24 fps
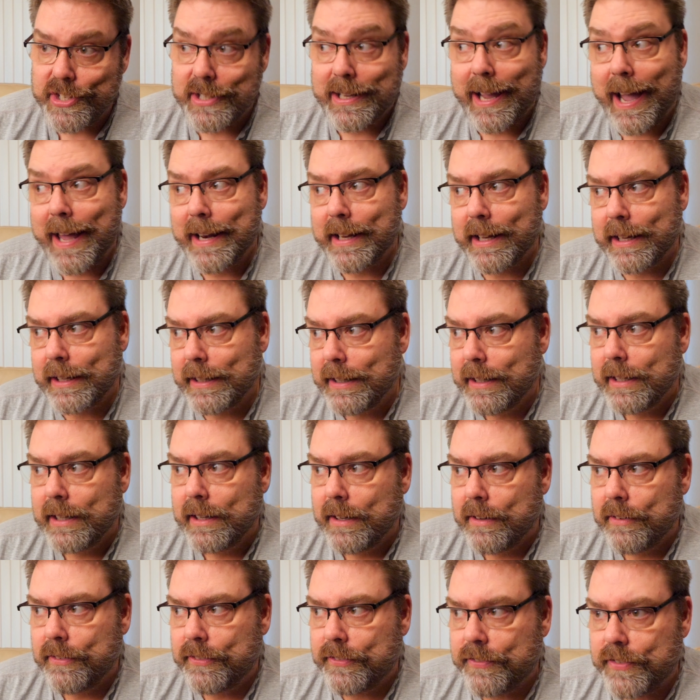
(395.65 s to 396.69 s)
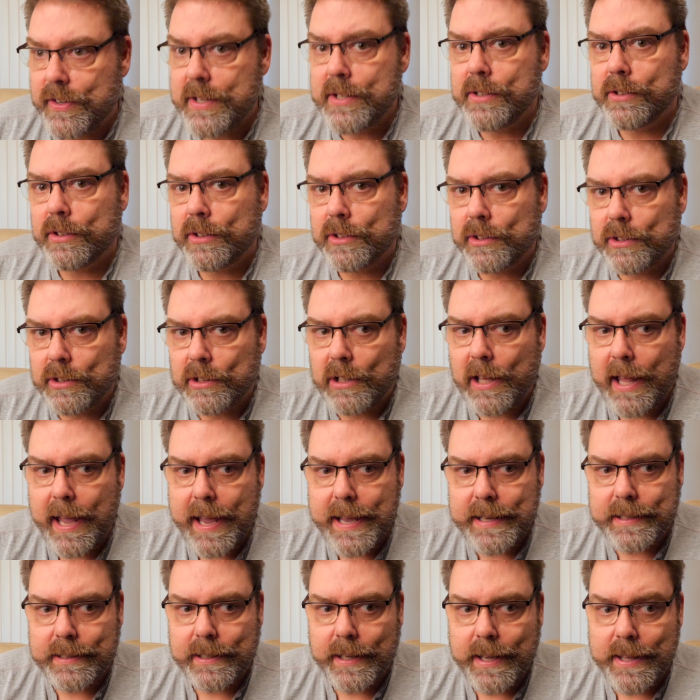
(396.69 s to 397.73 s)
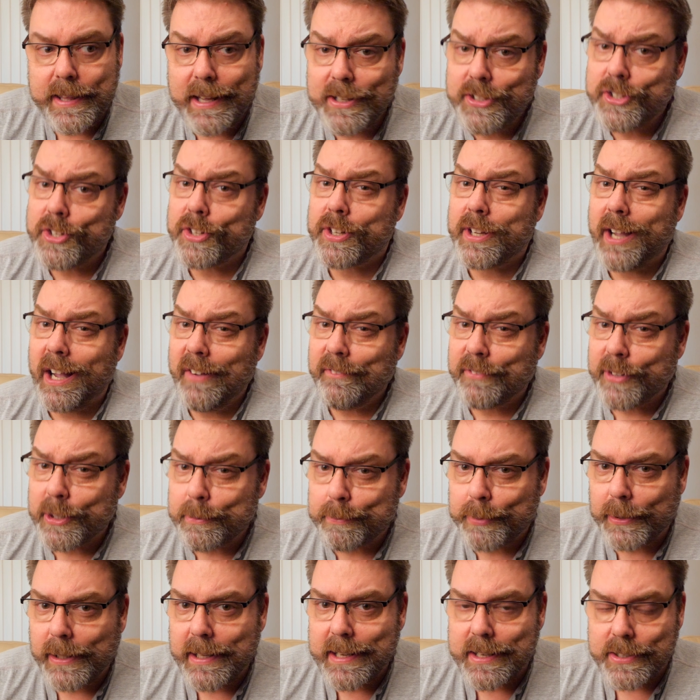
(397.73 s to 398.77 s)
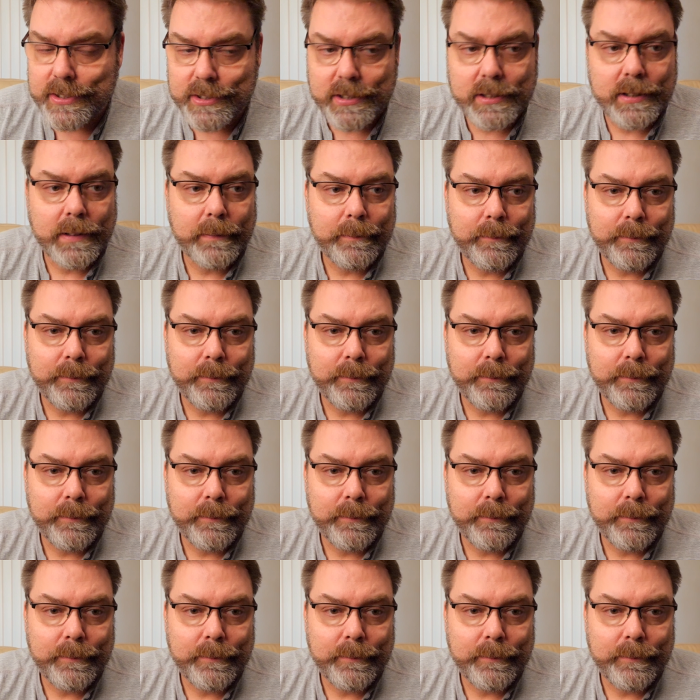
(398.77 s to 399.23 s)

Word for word: You kind of feel like uh, that's your comfort place.